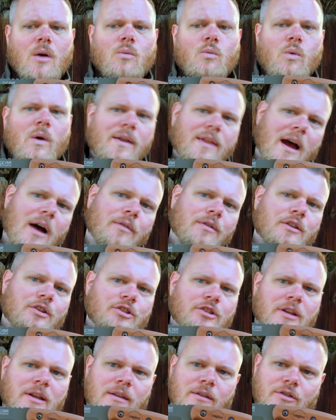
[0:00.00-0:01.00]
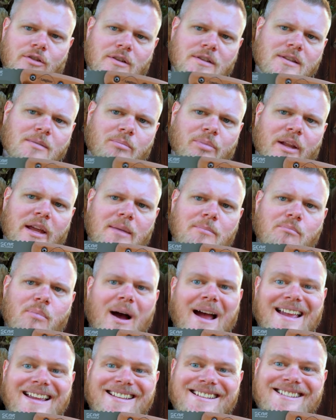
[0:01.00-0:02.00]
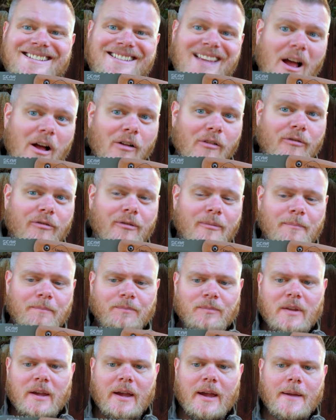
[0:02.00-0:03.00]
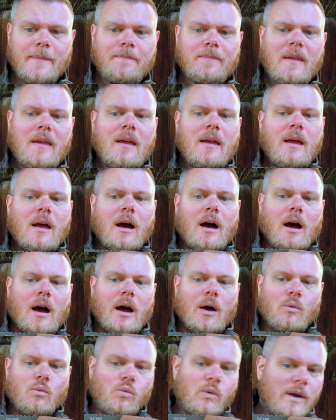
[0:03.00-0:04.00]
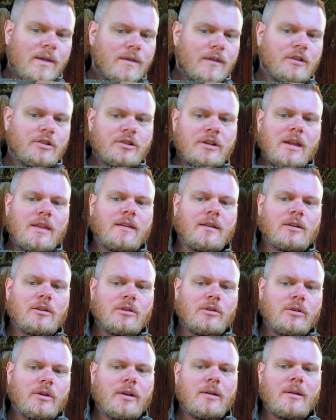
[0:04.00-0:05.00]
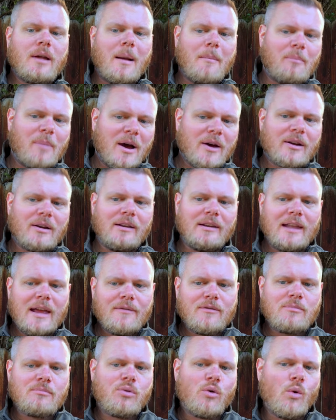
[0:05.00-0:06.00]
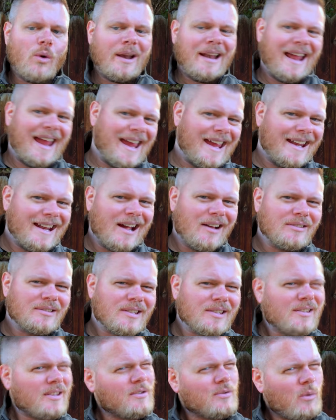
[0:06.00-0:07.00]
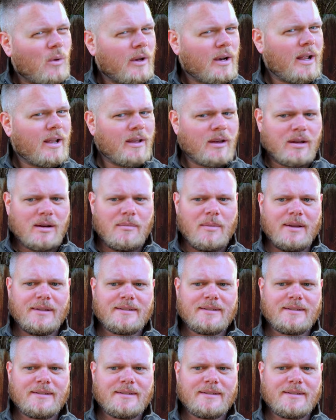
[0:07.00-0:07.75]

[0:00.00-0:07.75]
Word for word: without the sheath, just the blade by itself okay? Uh, with the sheath included, about 11.8 ounces is what I got on my